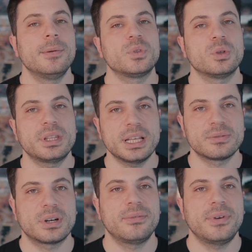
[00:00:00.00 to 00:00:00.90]
to test
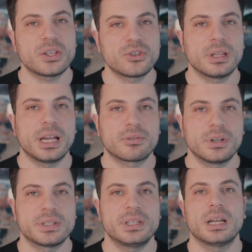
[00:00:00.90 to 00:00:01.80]
for factual
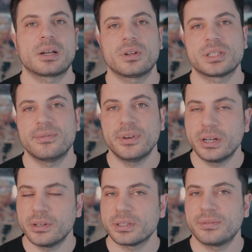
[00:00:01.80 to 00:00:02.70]
accuracy across
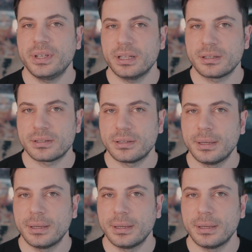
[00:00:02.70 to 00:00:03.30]
various fields.